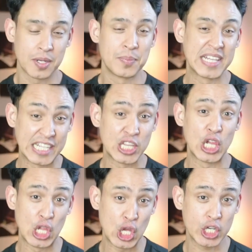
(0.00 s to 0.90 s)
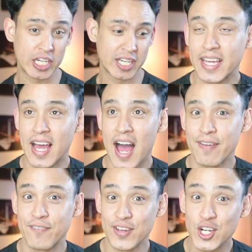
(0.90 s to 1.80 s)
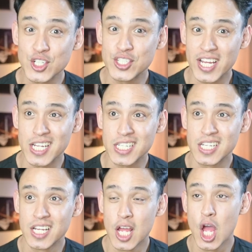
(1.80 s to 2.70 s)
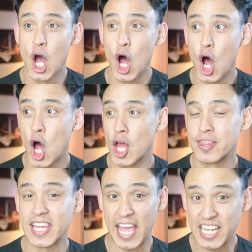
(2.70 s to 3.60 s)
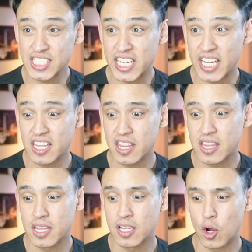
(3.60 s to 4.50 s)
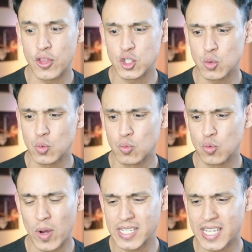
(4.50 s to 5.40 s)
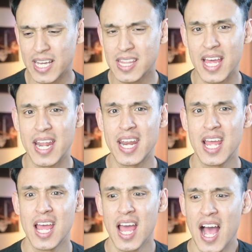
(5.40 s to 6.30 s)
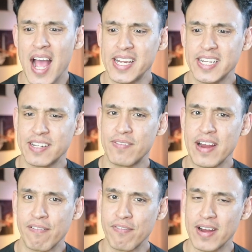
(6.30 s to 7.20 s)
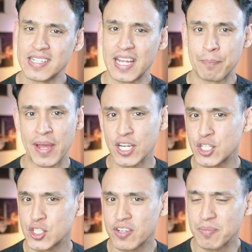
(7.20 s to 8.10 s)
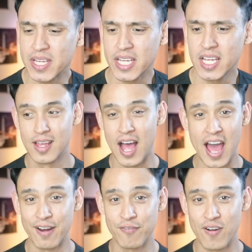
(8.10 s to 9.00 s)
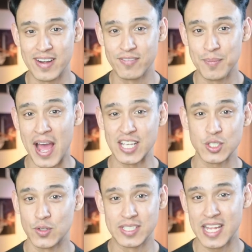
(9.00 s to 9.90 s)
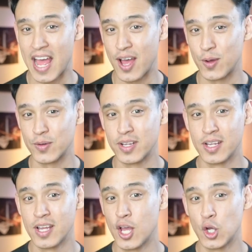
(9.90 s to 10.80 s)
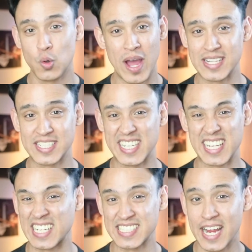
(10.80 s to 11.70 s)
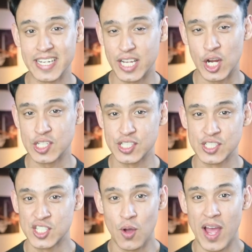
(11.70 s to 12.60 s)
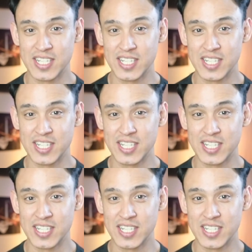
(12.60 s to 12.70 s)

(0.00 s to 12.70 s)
complete the look. I finished it on the 18th or the 20th, and I needed to find a friend to take pictures of me. I had a friend from high school in town who I hadn't seen in like 10 years. And so I